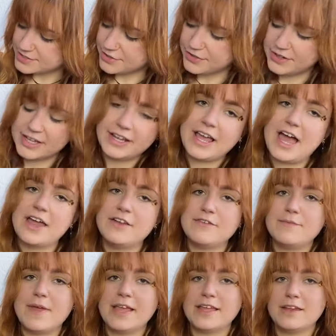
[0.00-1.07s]
so you can kind
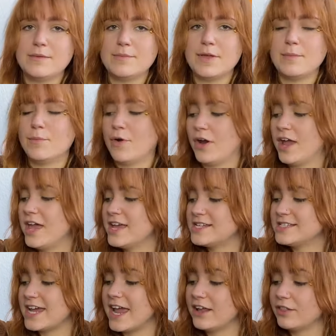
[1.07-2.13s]
of make it a bit more
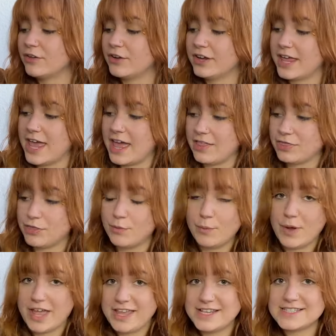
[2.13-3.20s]
tailored at the
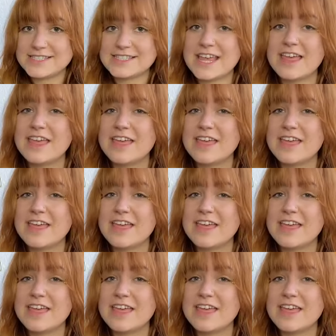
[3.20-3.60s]
waist.